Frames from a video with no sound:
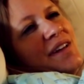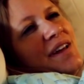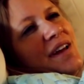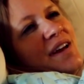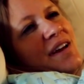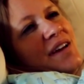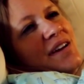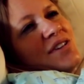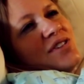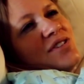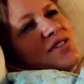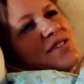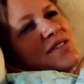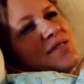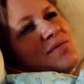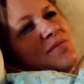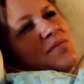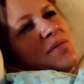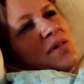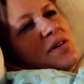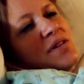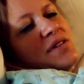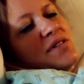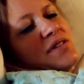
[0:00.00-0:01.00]
Yeah, it's
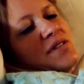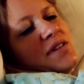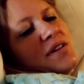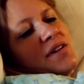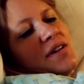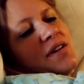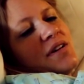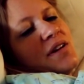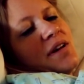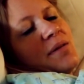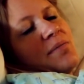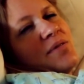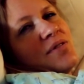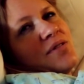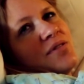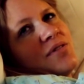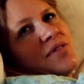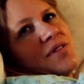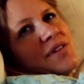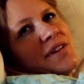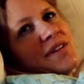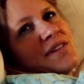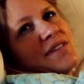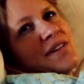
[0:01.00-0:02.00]
just that's the
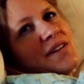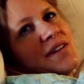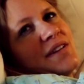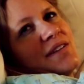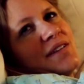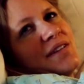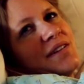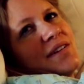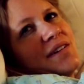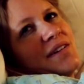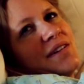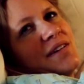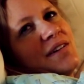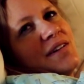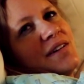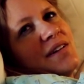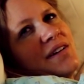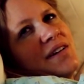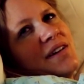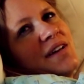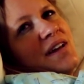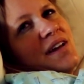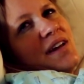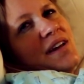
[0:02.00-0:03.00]
epidural that does it, I think.
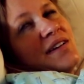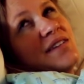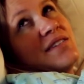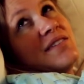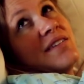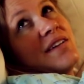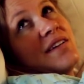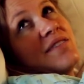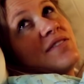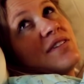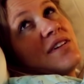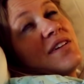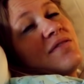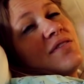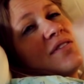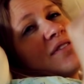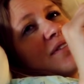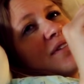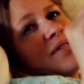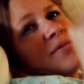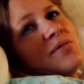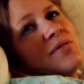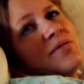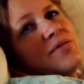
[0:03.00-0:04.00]
Oh, really? So they have to give you
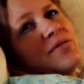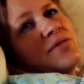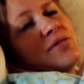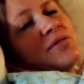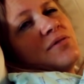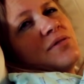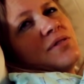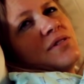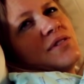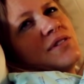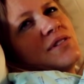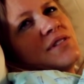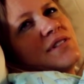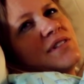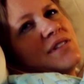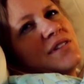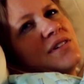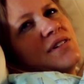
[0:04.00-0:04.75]
a lot more fluids.